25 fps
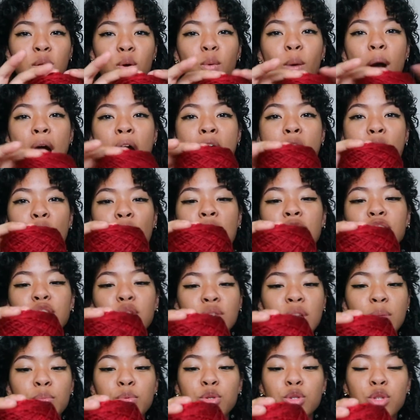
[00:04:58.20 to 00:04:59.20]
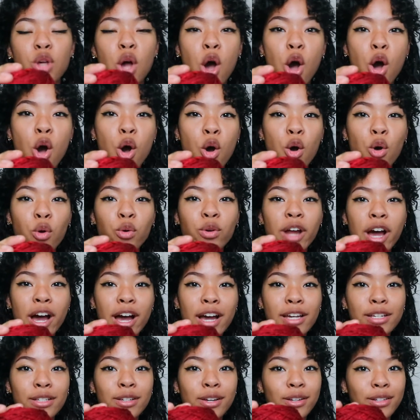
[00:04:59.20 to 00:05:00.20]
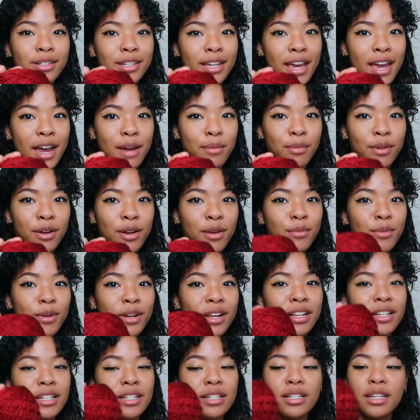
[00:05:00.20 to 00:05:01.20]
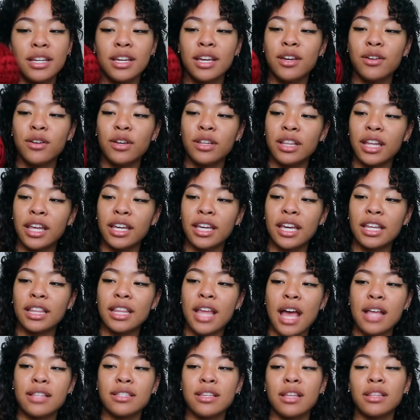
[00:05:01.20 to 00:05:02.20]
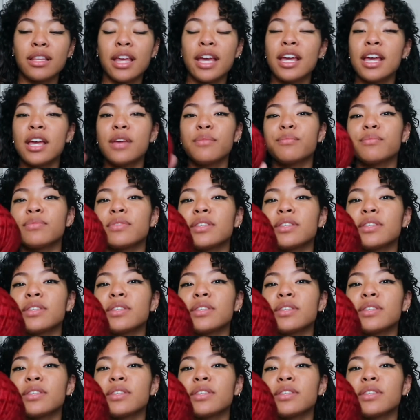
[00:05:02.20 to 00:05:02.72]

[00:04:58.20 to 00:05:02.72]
wow, that shows up so nice on camera, but it's in that sunlight.